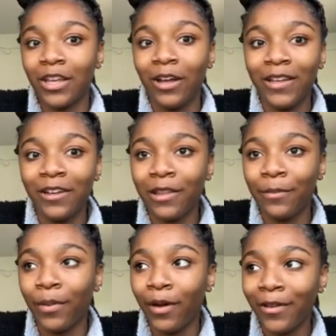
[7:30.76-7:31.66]
Y'all hear
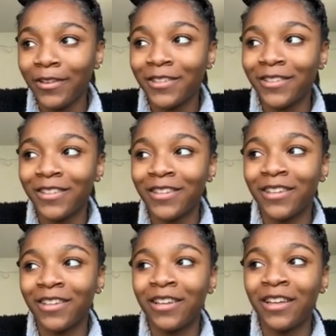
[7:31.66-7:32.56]
the buzz?
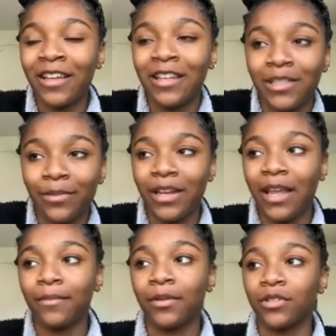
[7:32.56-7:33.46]
It's my
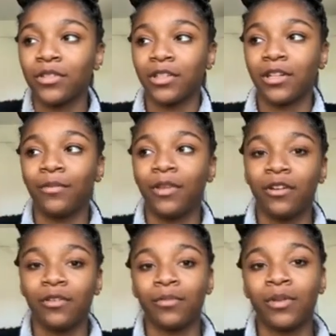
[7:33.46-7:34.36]
neighbors. They're coming
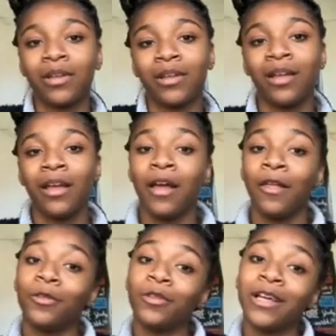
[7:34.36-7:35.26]
home.
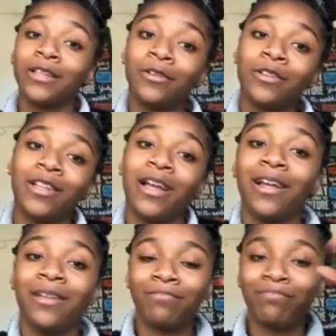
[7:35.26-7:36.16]
They're like little
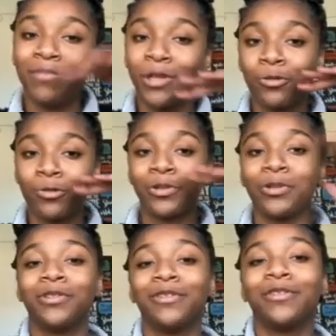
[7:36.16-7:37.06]
middle
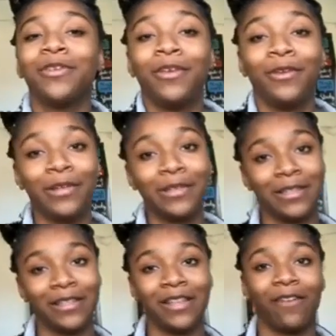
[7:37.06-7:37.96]
schoolers. They're the
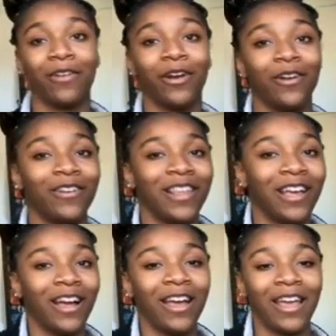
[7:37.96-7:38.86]
cutest things ever.
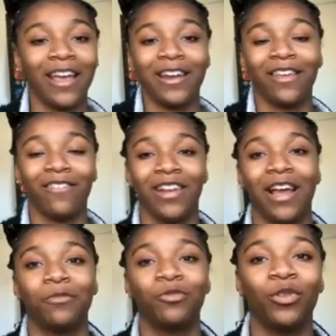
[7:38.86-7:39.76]
Like, I can't even.
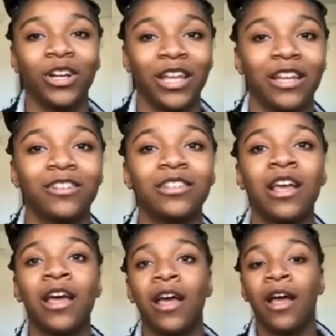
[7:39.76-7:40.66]
I want kids.
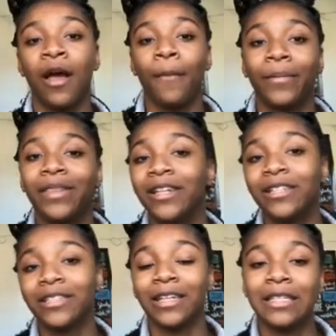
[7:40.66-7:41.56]
But they
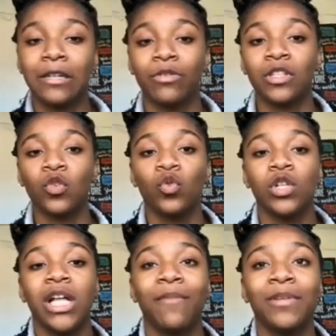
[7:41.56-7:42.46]
just got done with
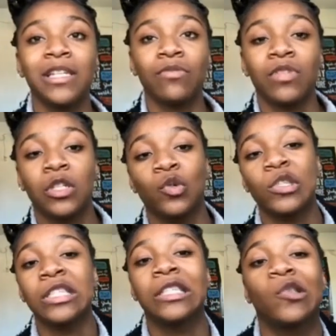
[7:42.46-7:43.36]
school. I've been done with
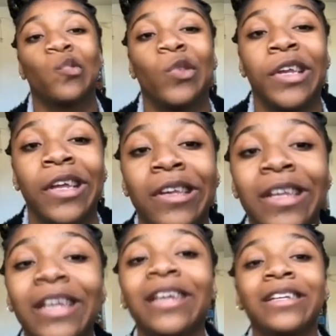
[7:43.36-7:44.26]
school since
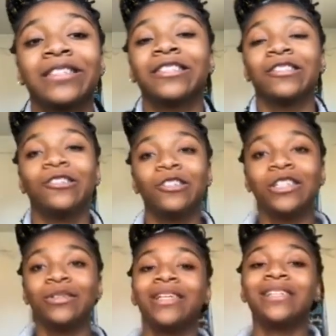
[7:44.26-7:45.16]
1:19 because it's an
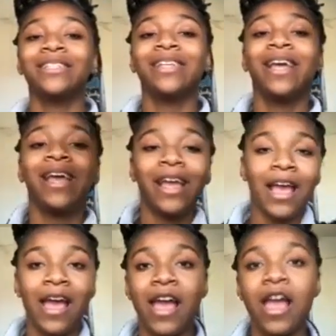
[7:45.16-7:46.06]
early release
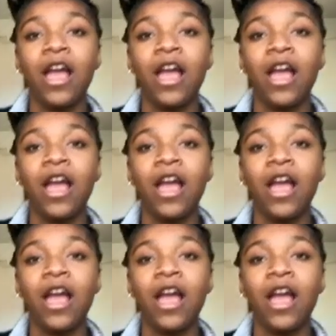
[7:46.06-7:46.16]
day.